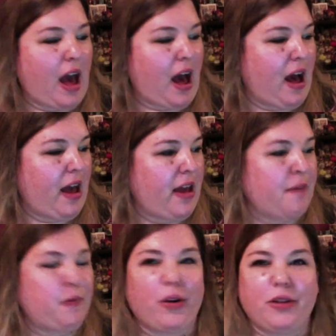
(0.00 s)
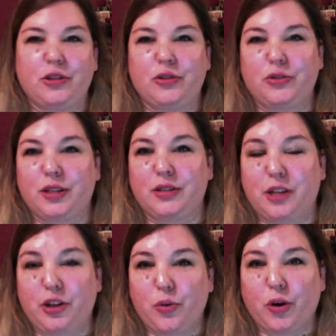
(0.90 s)
I am going to
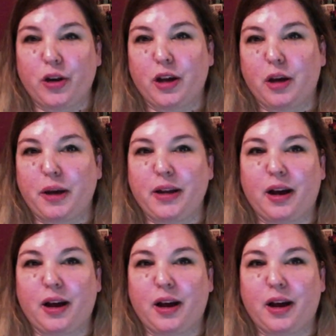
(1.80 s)
continue working on my